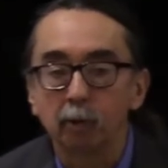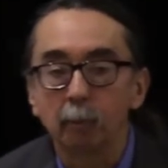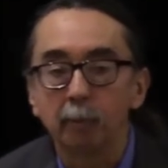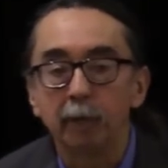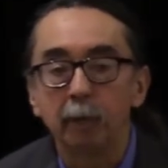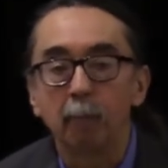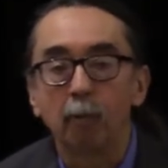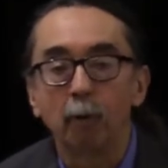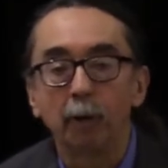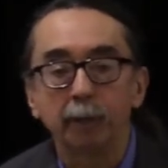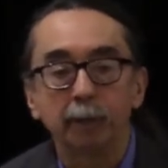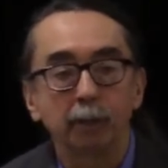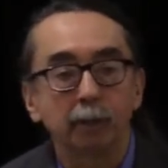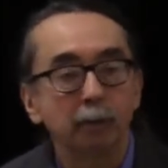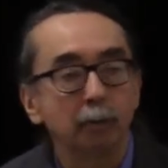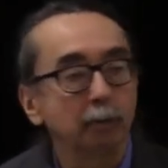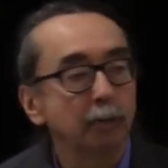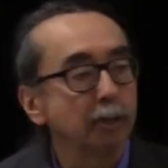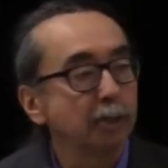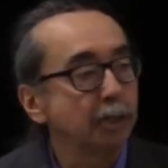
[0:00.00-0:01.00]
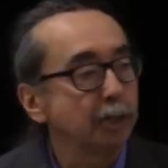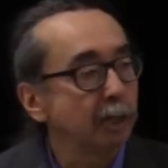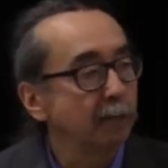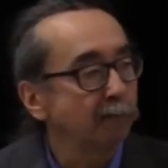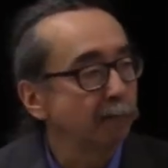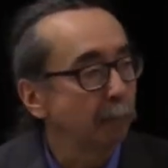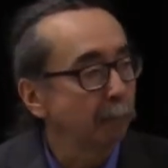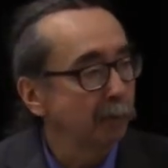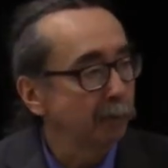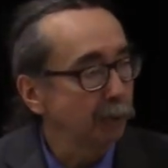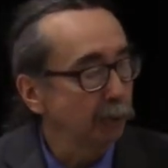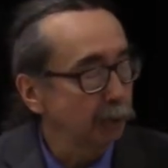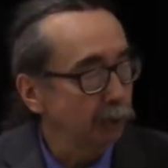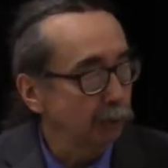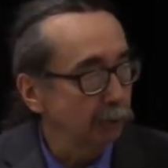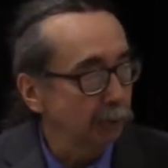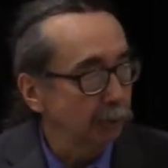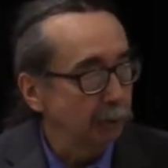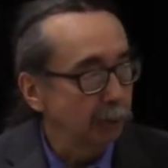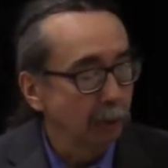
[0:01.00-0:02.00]
to be appointed to the chief
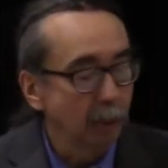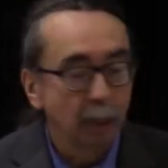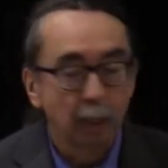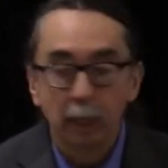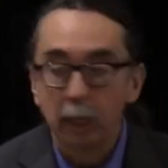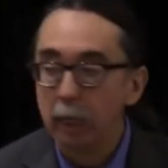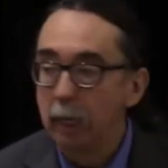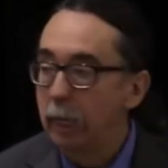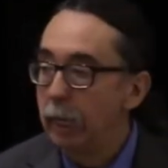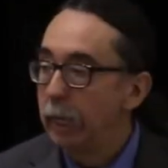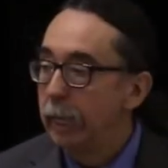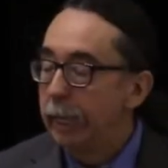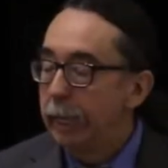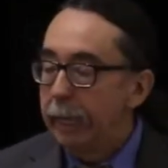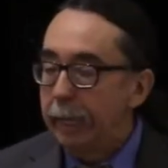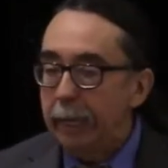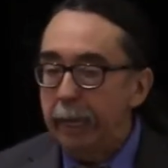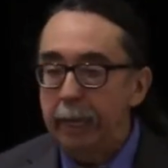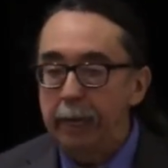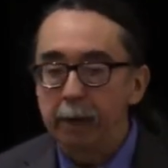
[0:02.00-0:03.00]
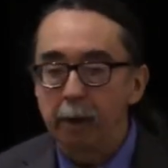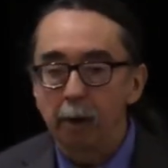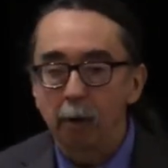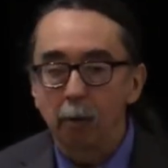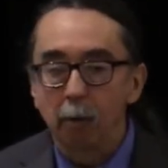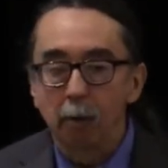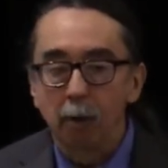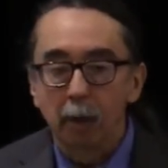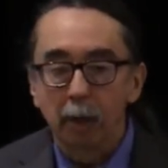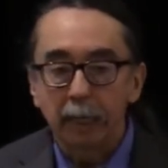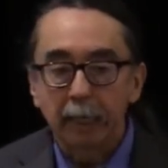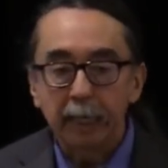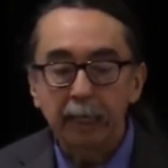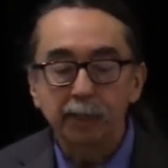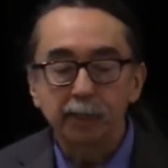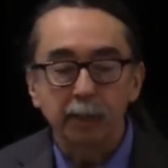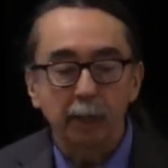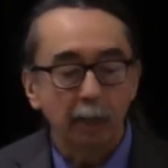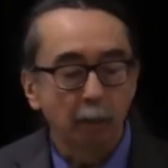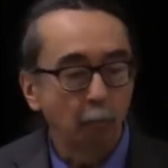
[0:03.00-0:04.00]
positions. In our
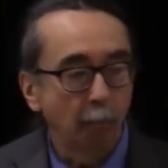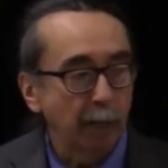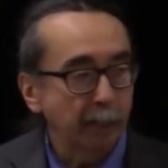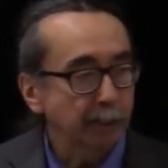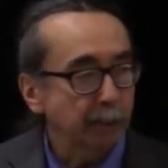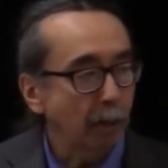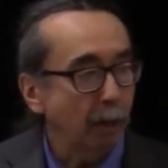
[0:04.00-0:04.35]
east and west